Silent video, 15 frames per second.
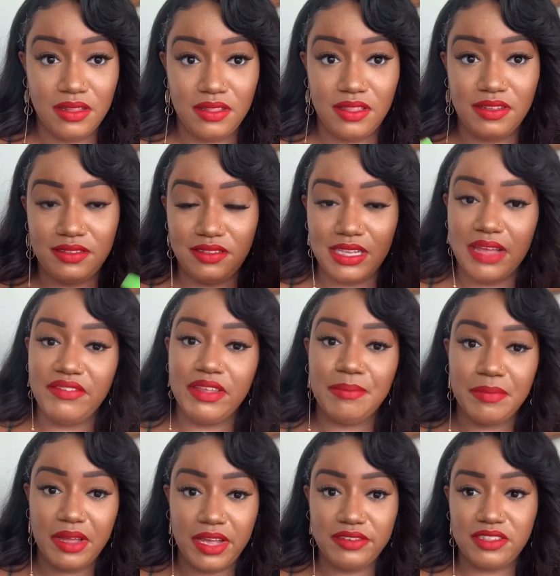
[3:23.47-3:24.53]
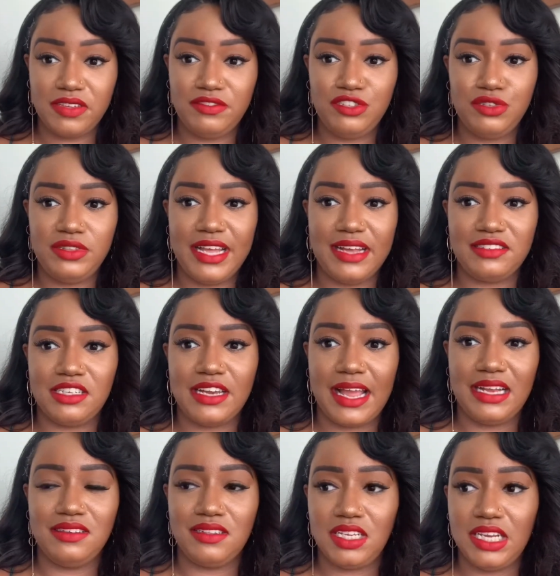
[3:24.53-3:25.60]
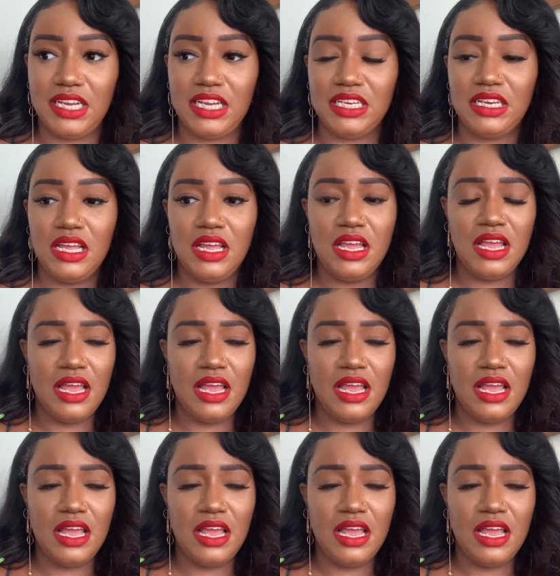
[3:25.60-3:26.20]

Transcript: the seven months of 2019